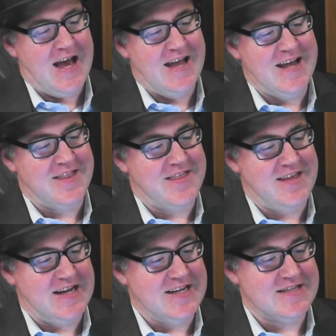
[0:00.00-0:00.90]
Now the
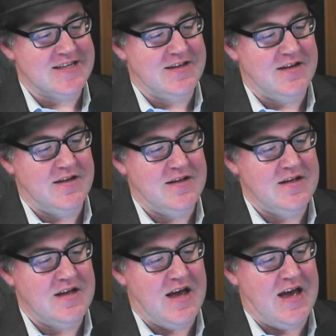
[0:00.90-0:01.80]
thing is,
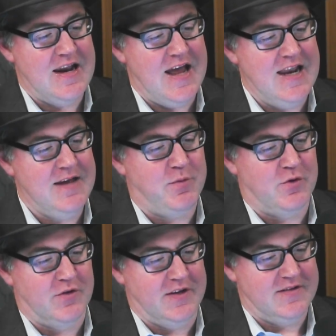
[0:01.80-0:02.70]
at any
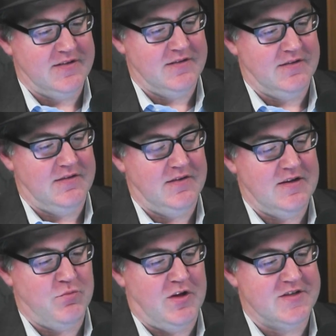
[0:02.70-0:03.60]
point,
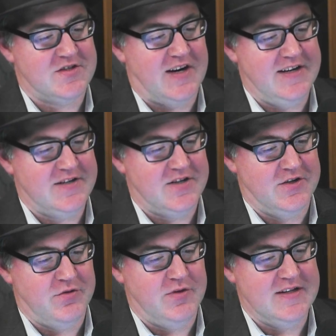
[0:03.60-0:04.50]
while Australia
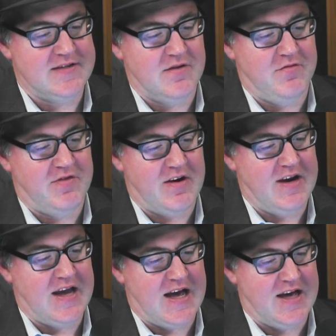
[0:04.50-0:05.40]
two, it's
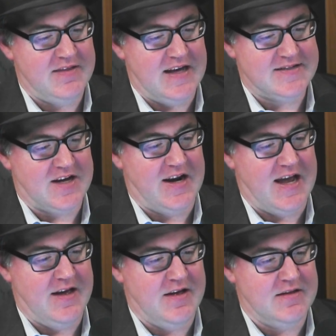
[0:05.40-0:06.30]
very hard that's
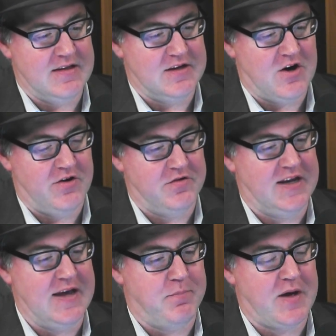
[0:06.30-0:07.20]
gonna that Conner
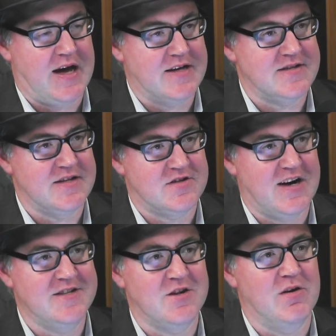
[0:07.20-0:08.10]
to get past.
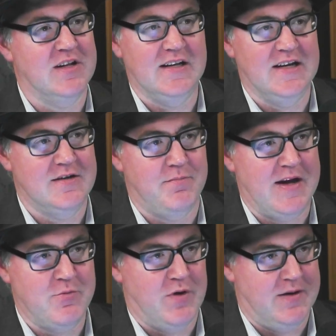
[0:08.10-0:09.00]
Australia two only need to
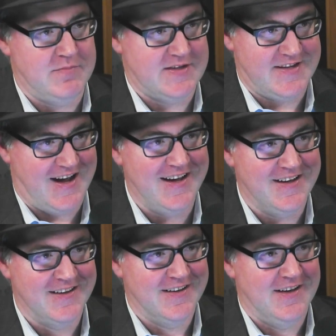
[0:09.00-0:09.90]
make one
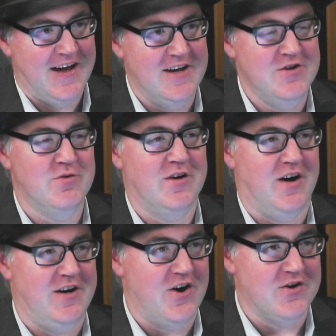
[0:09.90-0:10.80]
mistake. Yes. And you and
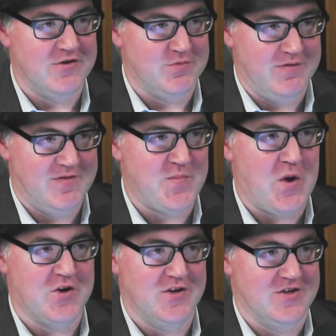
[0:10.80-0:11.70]
I know because we've
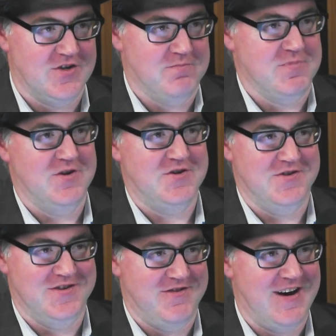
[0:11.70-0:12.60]
spoken to John
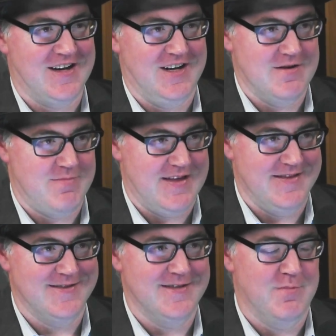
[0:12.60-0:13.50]
Bertrand directly about mm.
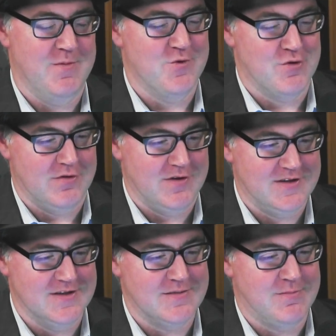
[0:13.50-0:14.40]
this, and there'll be more of
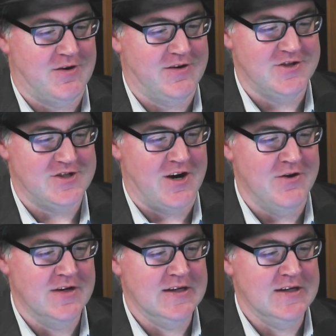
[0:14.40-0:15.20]
this in tomorrow's show.